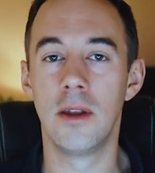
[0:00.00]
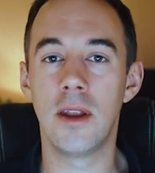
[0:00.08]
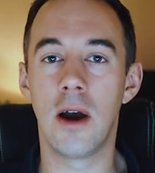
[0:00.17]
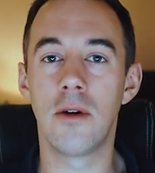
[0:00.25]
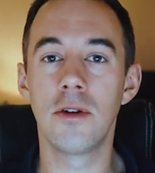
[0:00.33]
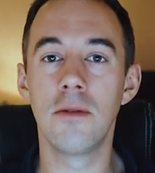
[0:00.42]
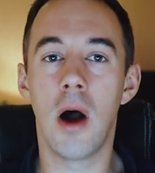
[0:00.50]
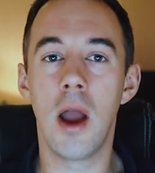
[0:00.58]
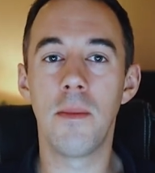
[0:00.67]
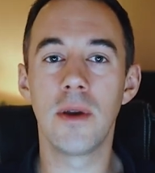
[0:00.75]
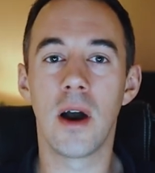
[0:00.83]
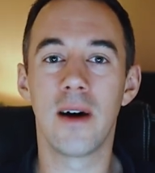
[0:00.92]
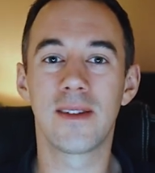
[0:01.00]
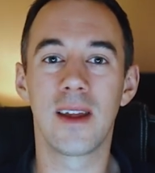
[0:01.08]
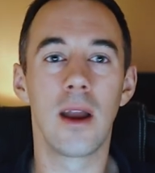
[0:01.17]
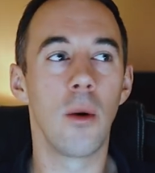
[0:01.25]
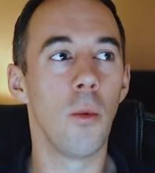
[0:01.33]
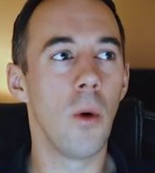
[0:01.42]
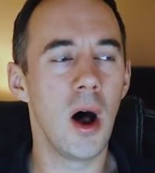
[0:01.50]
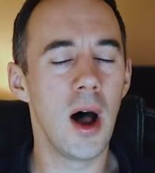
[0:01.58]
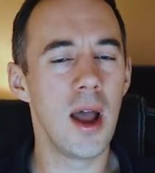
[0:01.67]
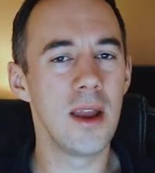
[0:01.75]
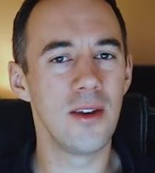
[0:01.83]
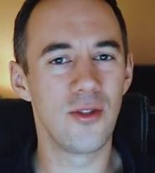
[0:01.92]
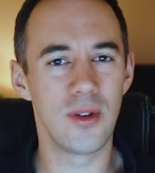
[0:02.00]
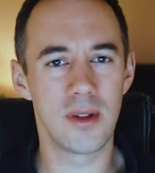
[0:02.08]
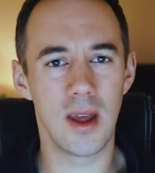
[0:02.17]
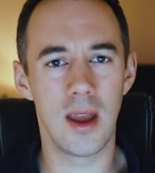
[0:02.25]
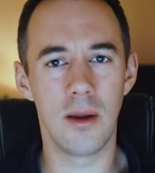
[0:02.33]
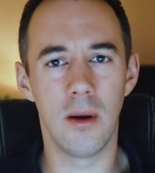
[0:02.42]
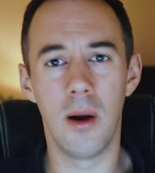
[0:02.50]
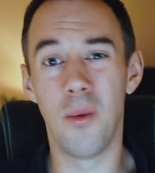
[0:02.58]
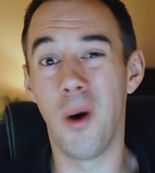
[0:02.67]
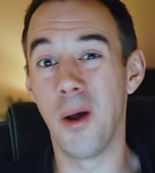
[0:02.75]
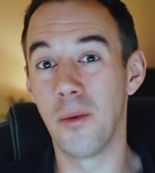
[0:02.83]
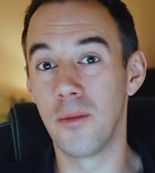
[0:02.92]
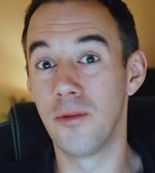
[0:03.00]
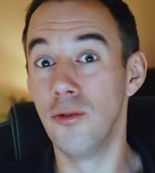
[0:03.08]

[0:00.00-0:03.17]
Now, you might be asking why should we say I want